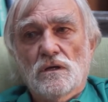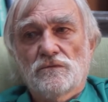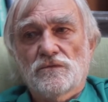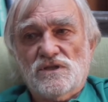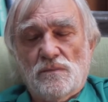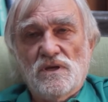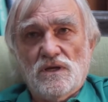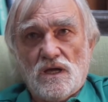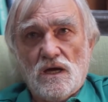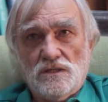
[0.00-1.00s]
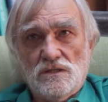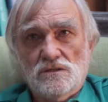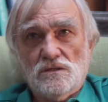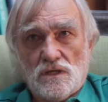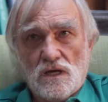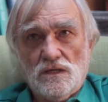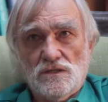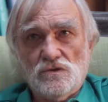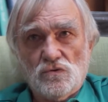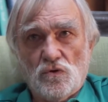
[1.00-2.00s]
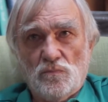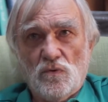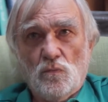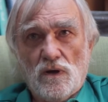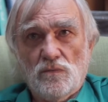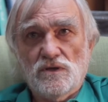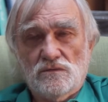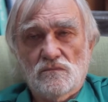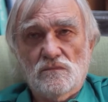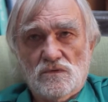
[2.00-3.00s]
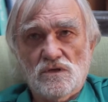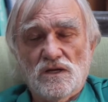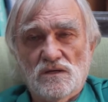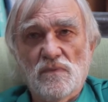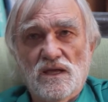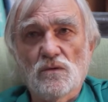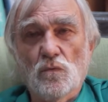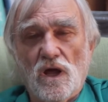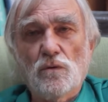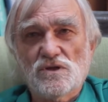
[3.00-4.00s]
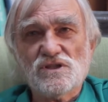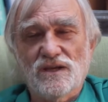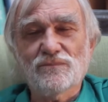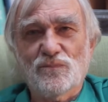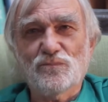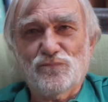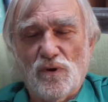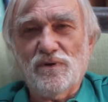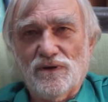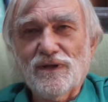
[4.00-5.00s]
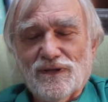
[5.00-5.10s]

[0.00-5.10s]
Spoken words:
for Sabina Cartins and the Cartins Gruppe, where we started making what I would say proper